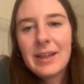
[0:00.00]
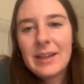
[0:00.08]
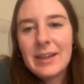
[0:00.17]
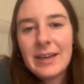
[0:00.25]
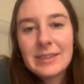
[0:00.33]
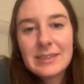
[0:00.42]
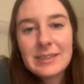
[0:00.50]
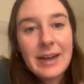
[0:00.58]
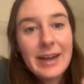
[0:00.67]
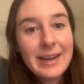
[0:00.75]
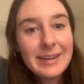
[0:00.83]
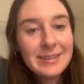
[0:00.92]
Next,
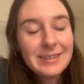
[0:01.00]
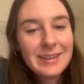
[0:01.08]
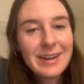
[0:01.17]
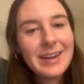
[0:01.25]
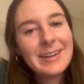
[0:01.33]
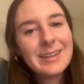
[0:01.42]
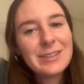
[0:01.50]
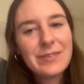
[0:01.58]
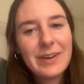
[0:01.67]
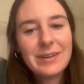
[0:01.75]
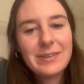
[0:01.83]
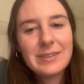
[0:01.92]
chitin. Chitin is
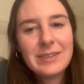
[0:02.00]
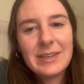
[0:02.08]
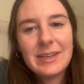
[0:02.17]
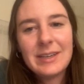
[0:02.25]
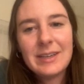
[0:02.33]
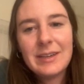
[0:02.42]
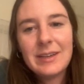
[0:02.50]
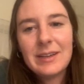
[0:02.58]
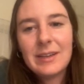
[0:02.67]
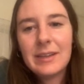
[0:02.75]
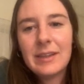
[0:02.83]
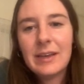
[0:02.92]
found in
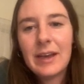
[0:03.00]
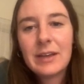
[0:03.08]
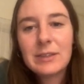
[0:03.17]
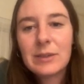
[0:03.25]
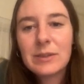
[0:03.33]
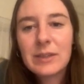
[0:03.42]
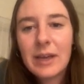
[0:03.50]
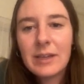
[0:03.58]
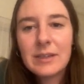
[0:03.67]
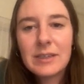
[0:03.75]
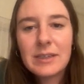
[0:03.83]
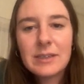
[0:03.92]
the
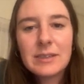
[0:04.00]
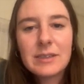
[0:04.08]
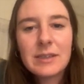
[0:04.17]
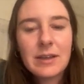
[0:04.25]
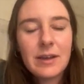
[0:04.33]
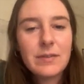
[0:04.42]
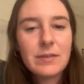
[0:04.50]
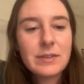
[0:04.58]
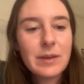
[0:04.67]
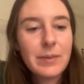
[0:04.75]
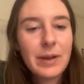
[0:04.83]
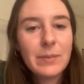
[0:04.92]
exoskeletons of
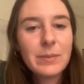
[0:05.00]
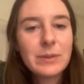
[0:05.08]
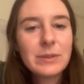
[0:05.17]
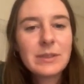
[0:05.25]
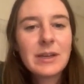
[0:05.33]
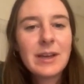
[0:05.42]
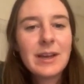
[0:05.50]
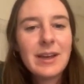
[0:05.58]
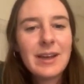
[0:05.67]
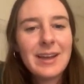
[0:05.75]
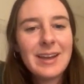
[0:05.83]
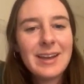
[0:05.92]
some animals
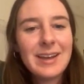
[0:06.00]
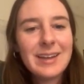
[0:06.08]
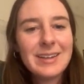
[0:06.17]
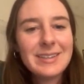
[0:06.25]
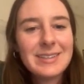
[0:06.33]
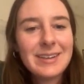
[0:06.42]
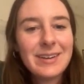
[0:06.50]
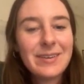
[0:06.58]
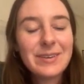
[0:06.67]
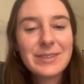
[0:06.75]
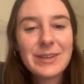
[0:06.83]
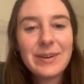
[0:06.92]
and
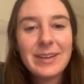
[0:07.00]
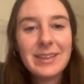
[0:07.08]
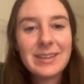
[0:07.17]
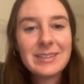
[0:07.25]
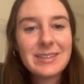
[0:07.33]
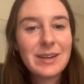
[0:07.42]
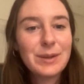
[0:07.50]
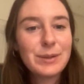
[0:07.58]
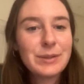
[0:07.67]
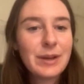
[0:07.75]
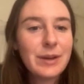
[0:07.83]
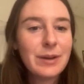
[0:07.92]
also in the
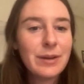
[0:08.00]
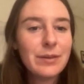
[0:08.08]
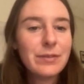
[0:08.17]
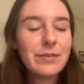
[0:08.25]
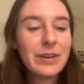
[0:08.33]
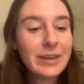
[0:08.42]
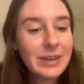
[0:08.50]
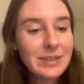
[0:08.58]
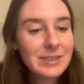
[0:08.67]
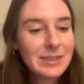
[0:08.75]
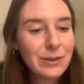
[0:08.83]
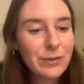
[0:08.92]
cells of
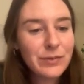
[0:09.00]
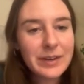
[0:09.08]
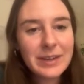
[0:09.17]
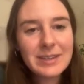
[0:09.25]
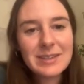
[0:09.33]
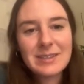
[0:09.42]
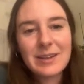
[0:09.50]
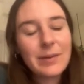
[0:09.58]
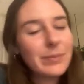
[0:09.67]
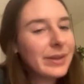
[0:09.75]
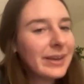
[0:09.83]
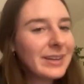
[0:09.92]
fungus. So fungus is not
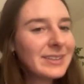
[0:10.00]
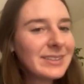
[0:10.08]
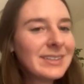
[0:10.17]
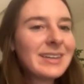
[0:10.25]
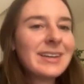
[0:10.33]
a plant.